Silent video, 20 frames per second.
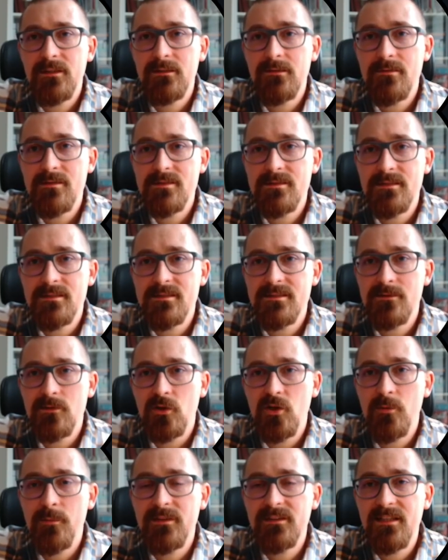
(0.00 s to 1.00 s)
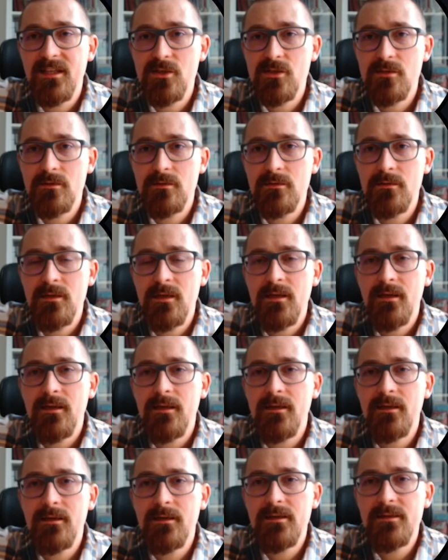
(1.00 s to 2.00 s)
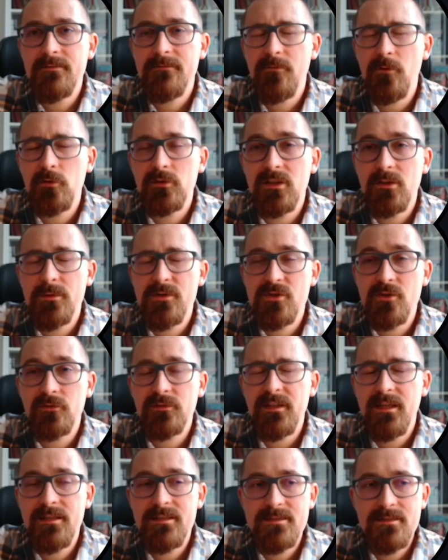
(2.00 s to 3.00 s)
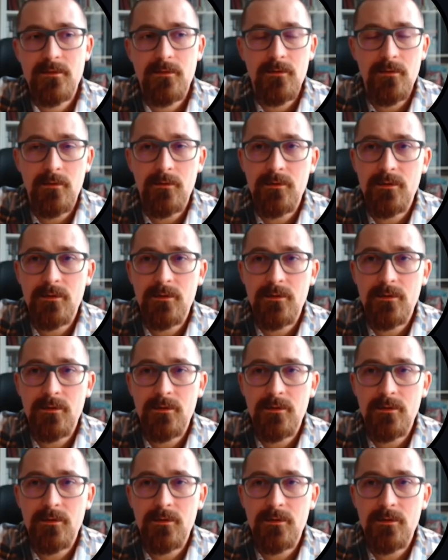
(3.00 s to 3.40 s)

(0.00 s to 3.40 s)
there is this documentation folder which contains